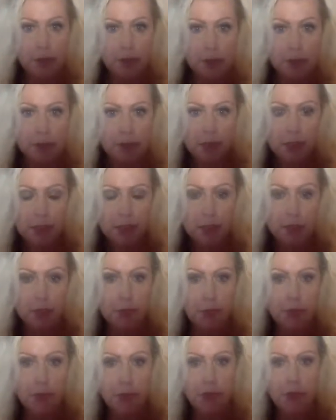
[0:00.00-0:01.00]
my new
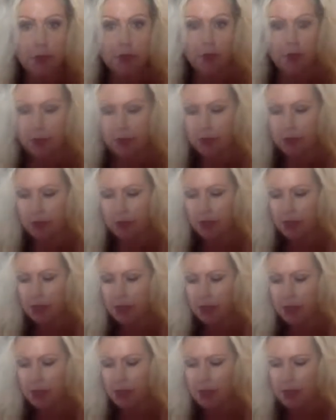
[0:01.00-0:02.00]
microphone.
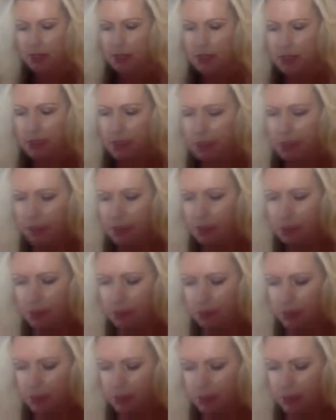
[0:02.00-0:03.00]
And
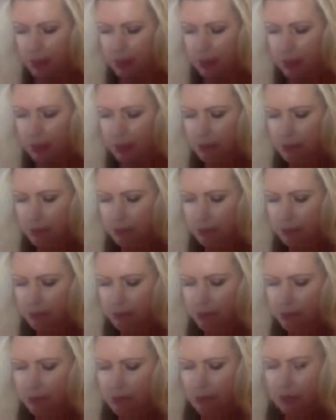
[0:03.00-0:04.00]
hold on.
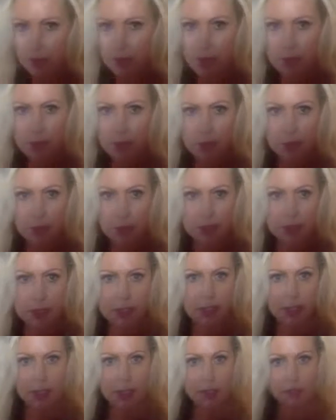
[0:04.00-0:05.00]
Give me 1
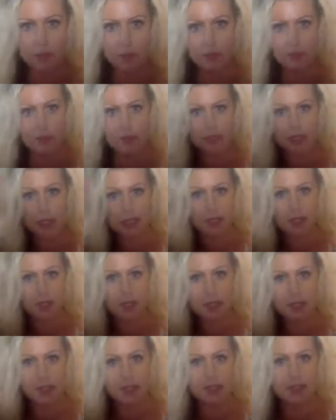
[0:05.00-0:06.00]
second as I
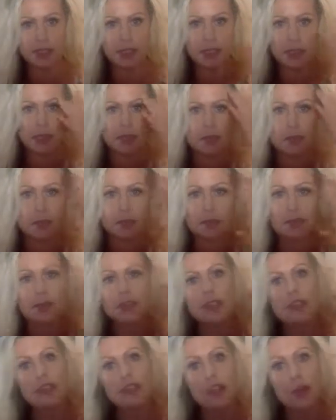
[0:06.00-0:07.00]
mess that up.
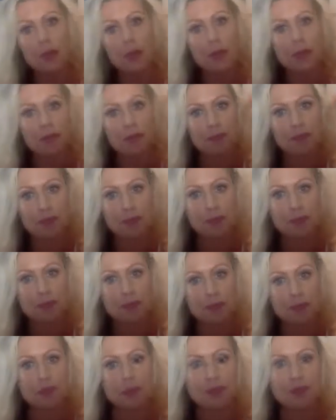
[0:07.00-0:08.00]
So,
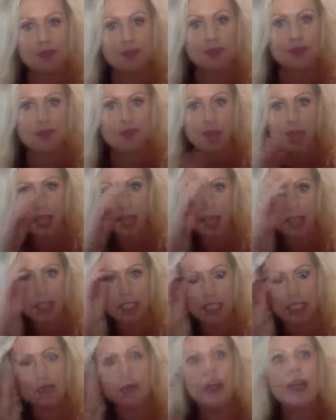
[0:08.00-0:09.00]
at any
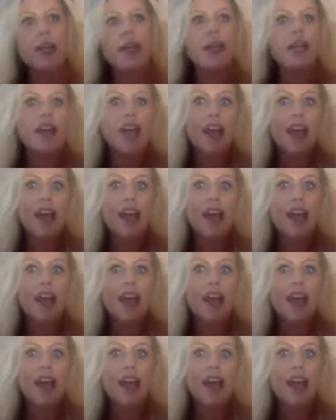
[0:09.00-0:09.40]
rate,